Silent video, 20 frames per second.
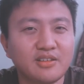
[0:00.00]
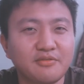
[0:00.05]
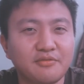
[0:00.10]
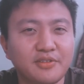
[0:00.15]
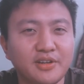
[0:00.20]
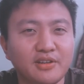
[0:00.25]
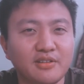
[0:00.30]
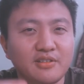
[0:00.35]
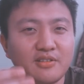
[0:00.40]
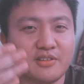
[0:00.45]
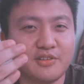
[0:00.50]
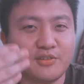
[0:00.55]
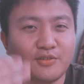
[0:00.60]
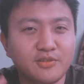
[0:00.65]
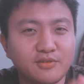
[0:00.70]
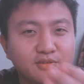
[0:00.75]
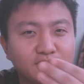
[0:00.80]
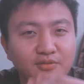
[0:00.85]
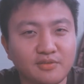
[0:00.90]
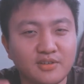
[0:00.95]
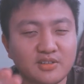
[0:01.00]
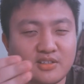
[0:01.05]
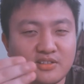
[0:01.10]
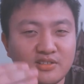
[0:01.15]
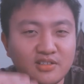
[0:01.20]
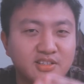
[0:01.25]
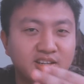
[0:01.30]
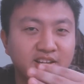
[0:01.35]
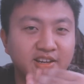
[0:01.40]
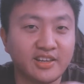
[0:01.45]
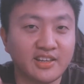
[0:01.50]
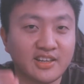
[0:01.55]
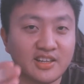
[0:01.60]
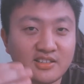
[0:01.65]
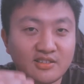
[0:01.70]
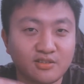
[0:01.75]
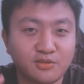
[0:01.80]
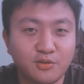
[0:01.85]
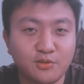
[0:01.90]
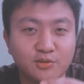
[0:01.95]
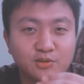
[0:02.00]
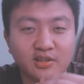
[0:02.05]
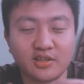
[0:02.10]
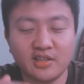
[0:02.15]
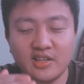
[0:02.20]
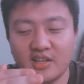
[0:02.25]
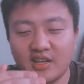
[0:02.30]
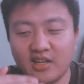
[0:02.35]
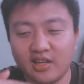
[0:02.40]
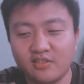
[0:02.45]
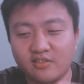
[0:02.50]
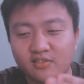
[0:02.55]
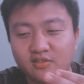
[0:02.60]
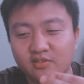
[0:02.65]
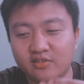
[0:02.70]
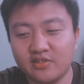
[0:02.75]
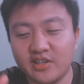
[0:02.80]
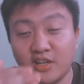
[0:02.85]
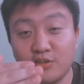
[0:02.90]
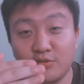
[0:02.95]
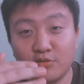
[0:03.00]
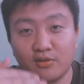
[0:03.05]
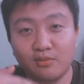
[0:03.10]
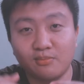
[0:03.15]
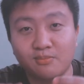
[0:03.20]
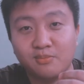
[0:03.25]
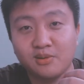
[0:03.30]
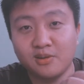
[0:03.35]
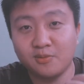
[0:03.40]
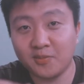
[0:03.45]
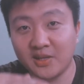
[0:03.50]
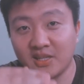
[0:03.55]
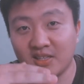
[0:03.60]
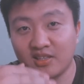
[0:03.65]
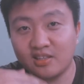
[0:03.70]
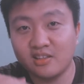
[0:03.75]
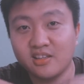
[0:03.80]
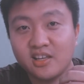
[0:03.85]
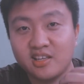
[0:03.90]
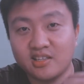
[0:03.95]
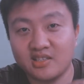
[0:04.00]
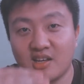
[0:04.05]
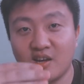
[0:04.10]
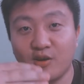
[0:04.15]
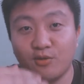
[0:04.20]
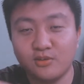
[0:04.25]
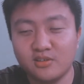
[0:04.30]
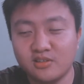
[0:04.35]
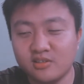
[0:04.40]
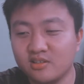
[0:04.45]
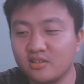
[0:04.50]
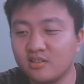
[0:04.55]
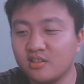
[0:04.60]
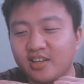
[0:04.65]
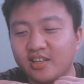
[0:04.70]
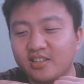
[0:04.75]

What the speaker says: We are, you know, reverse engineering his code and trying to implement it as ours.